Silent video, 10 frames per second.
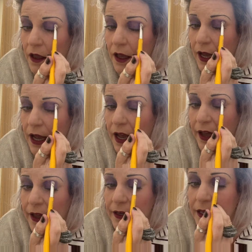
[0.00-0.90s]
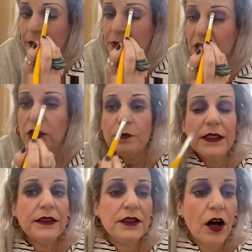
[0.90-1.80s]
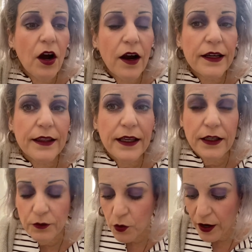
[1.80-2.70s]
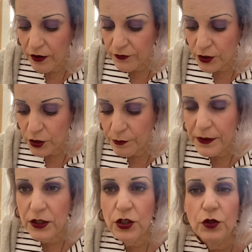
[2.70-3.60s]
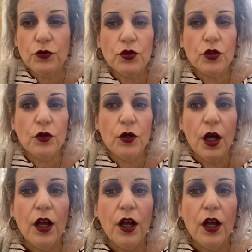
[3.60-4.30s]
And lips could be dark, they quite often could be neutral.